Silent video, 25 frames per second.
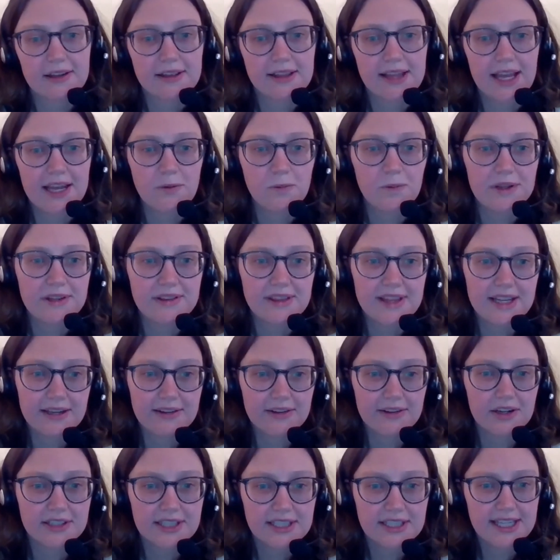then they've
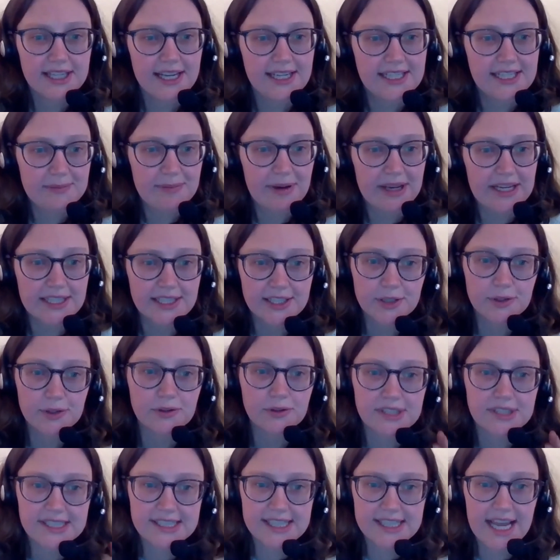got a database called
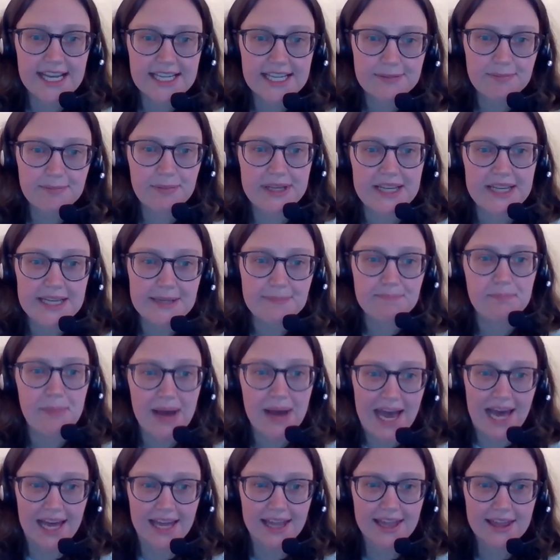
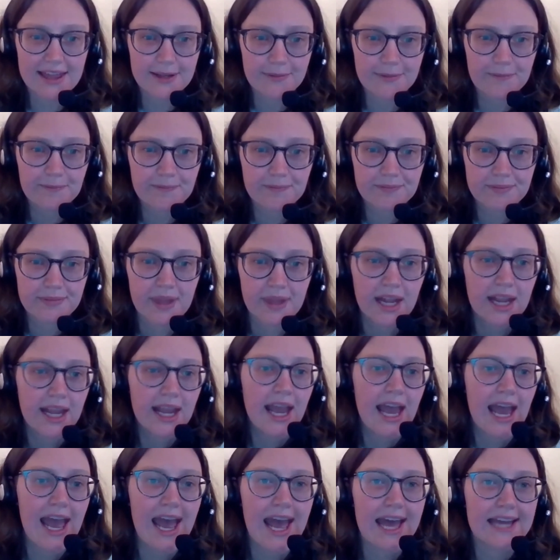ZBMAT.
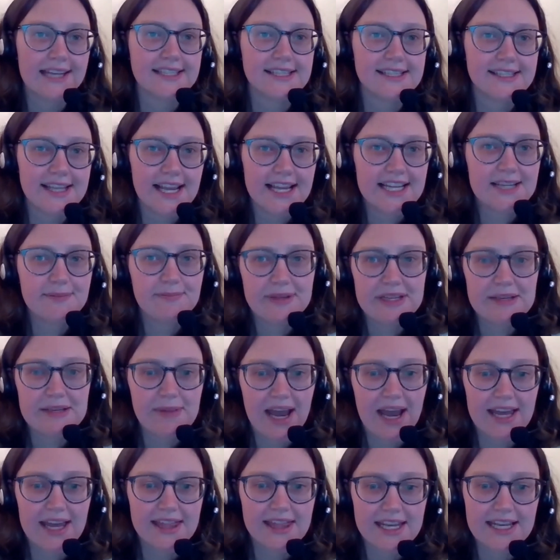And
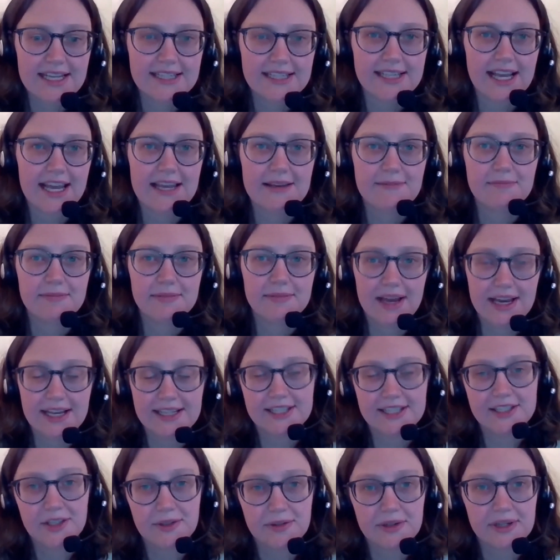ZBMAT is
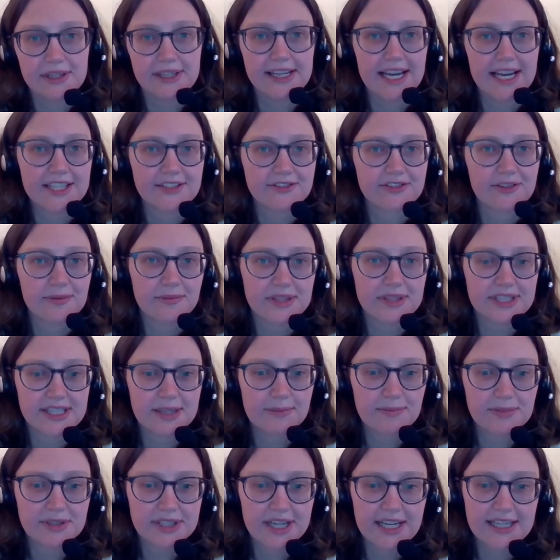as you can guess from the
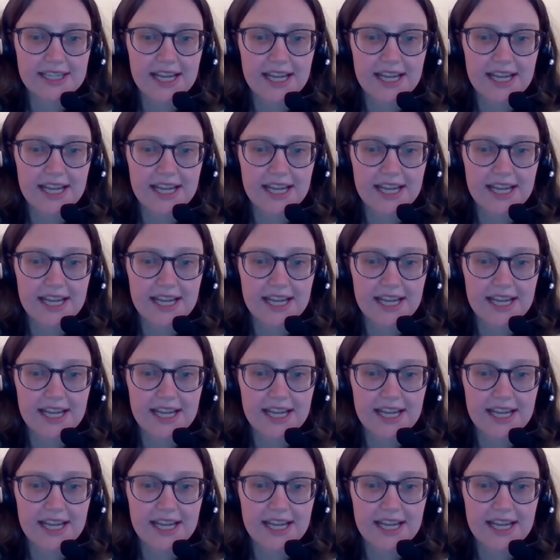subject,